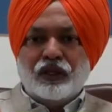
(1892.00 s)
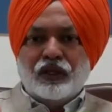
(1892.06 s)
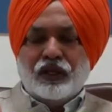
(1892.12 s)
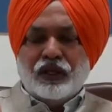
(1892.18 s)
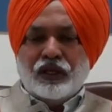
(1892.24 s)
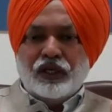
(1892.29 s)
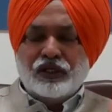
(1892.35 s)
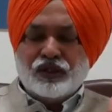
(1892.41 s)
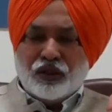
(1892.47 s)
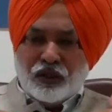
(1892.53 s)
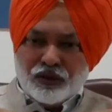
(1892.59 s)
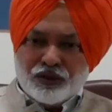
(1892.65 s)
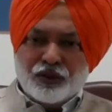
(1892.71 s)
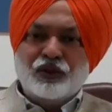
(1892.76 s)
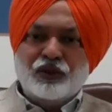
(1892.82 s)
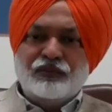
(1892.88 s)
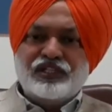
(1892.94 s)
is
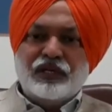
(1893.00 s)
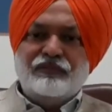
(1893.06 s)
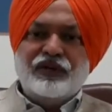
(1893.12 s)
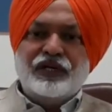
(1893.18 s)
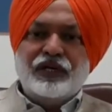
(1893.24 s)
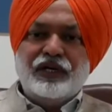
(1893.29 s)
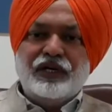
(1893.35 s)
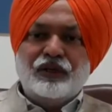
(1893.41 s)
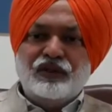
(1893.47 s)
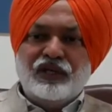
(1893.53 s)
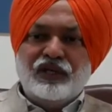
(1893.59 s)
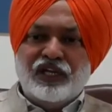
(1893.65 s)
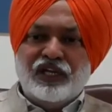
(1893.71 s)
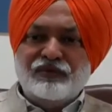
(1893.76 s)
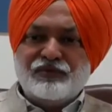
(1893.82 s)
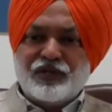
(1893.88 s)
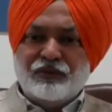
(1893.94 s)
also to be submitted to the
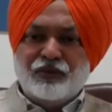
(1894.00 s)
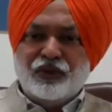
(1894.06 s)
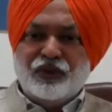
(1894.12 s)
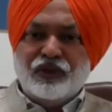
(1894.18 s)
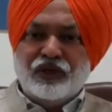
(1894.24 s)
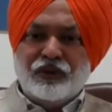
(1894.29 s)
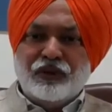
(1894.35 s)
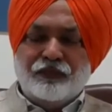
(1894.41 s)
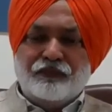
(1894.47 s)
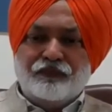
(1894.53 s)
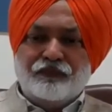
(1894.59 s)
claims tribunal